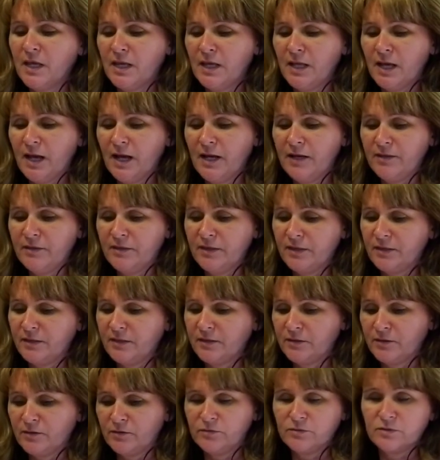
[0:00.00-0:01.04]
I think
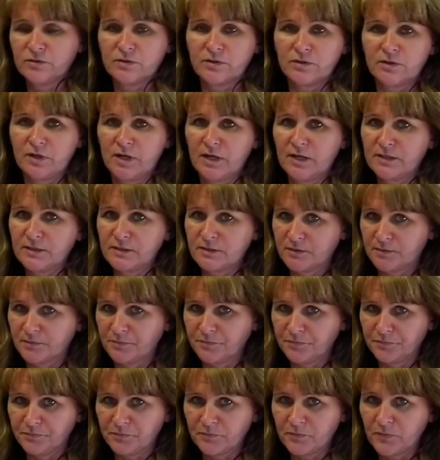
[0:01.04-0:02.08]
that those are
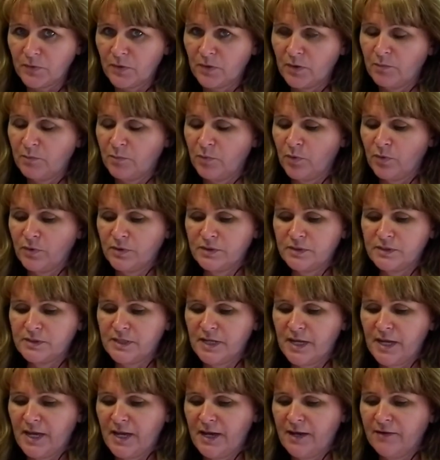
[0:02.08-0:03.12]
awesome, important to
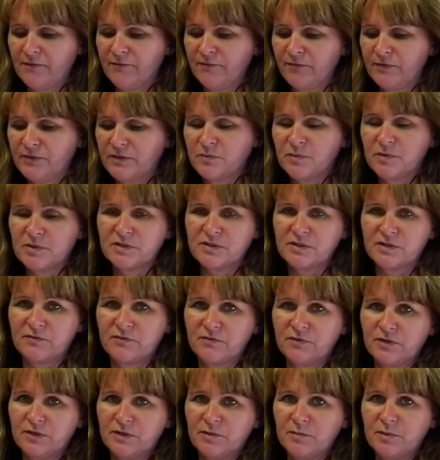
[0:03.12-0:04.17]
have, especially if
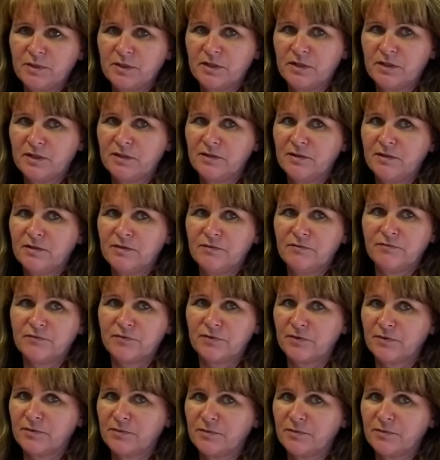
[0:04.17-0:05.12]
you're going to be gone for